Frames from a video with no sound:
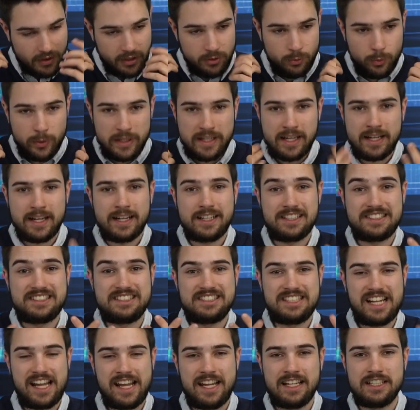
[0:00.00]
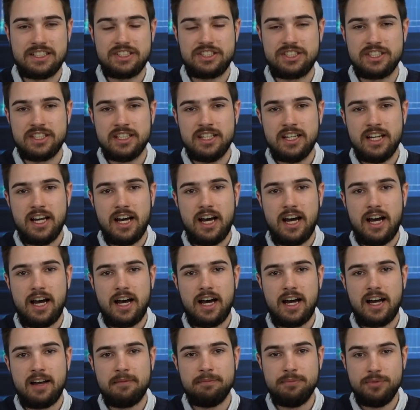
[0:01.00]
we can exchange
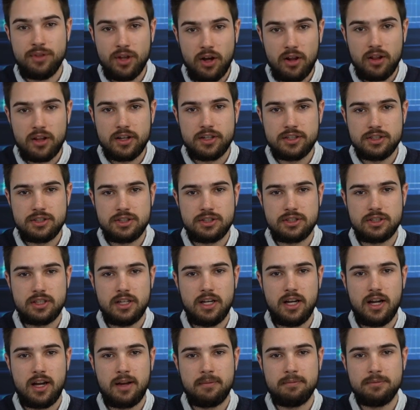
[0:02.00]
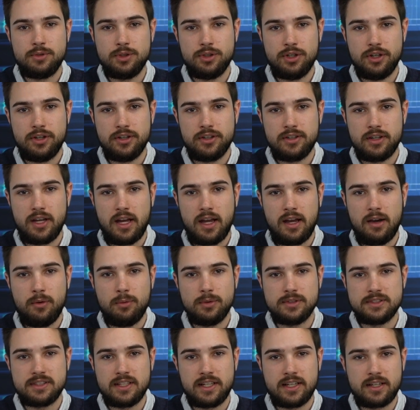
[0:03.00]
knowledge. It
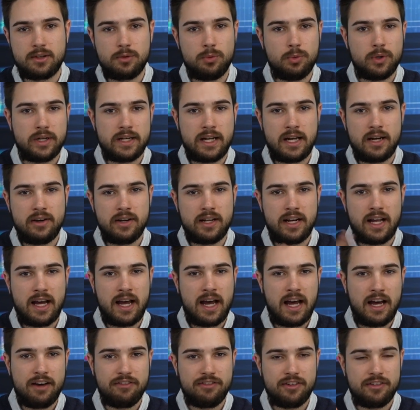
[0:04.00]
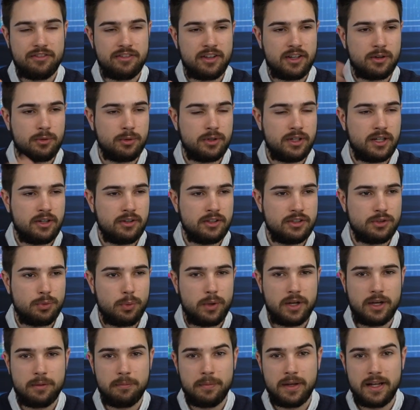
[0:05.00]
was like 1 hour and a half, I think 1 hour and
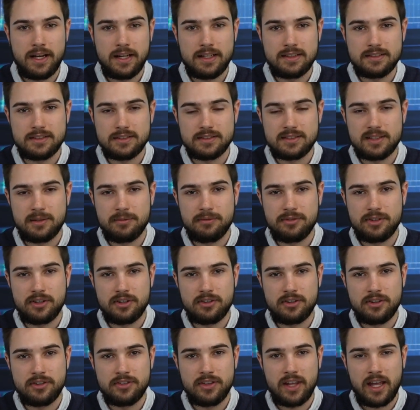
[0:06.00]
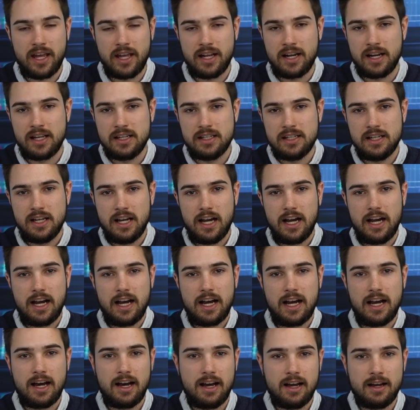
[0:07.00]
20 minutes or something around that.
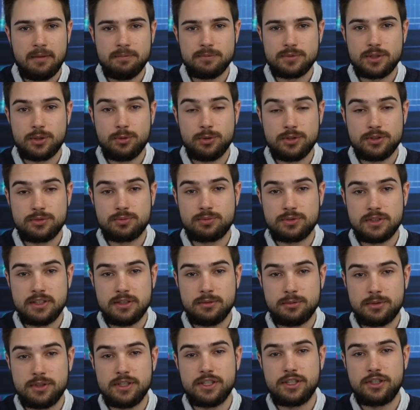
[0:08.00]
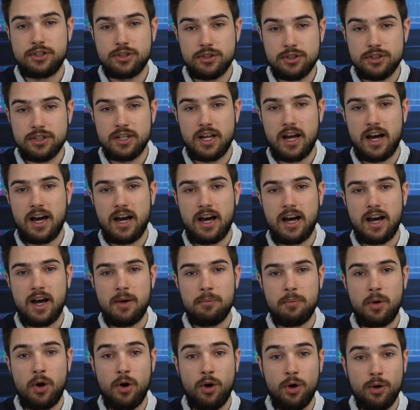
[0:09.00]
So it was really good.
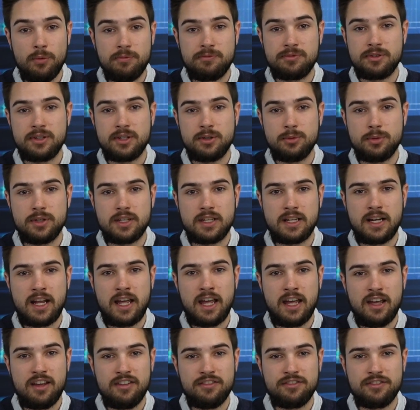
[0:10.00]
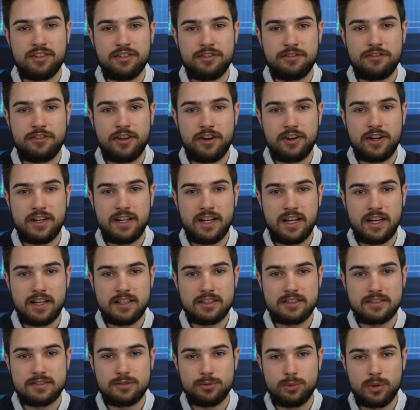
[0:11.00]
Hopefully we can have a very
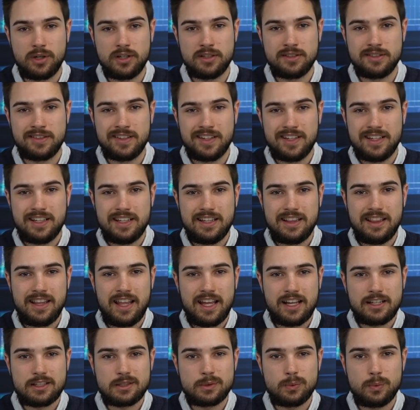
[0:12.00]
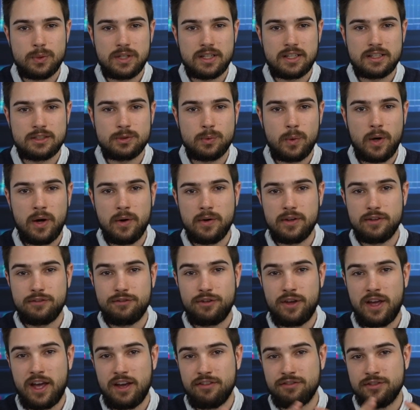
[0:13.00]
nice one next week as well.
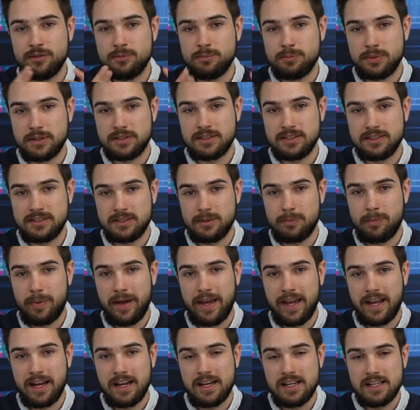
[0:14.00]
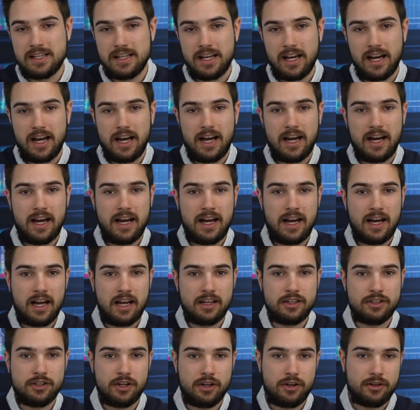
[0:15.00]
If you haven't participated,
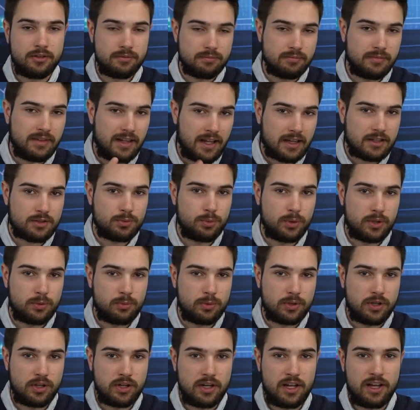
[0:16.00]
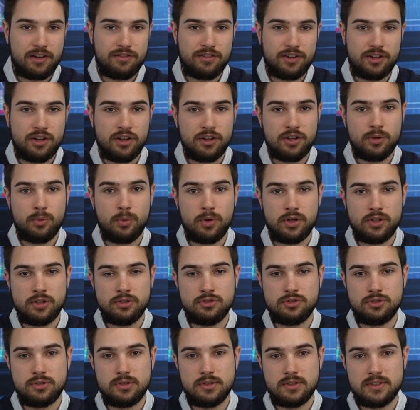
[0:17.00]
next week we're going to have another one
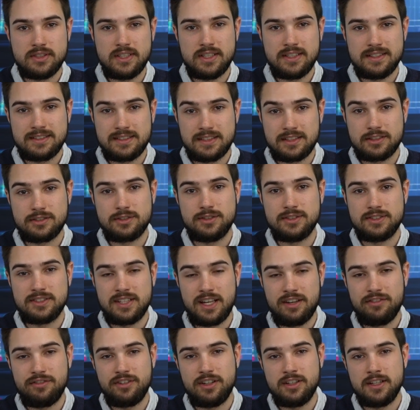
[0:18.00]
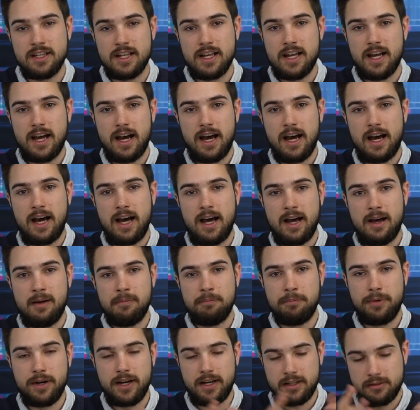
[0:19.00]
on Tuesday 6 to 7.
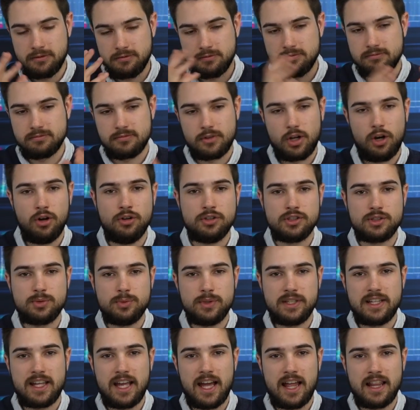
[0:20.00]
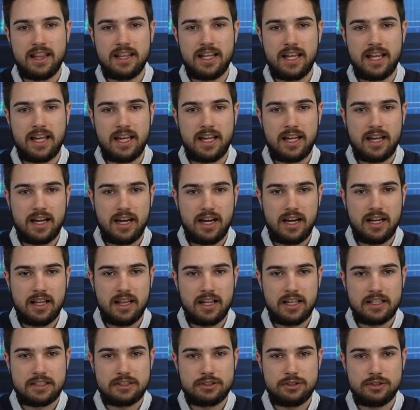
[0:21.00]
But once we get there, I'll
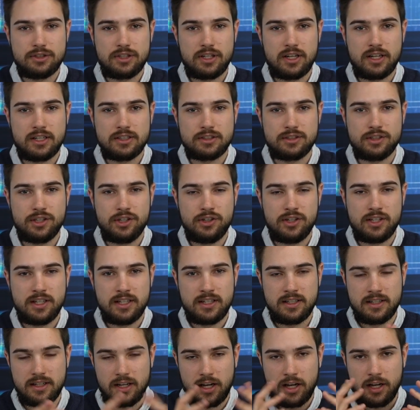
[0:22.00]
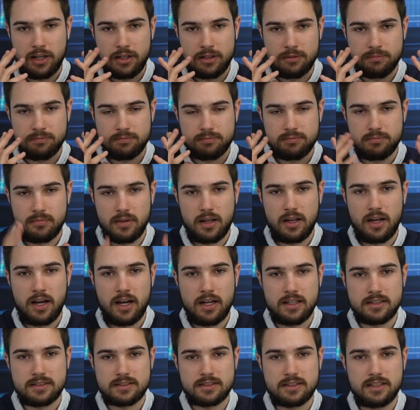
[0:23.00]
let you guys know, and then I
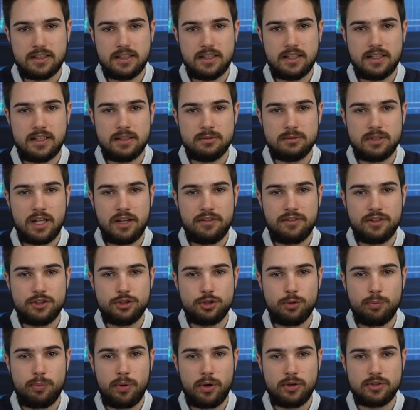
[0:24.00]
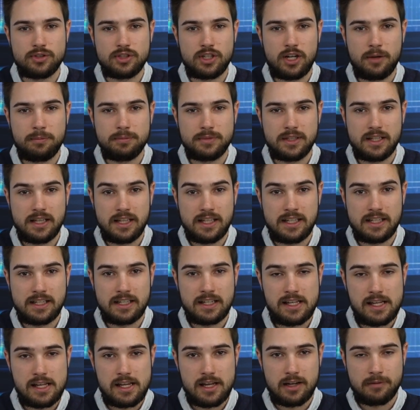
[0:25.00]
ask David to post it up the
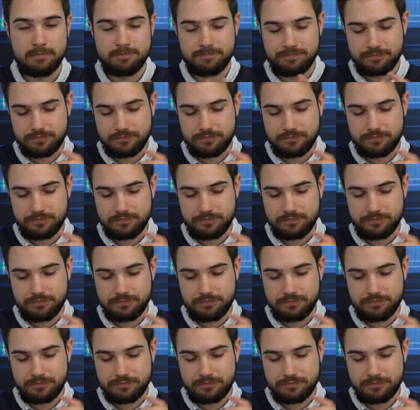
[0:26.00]
link here.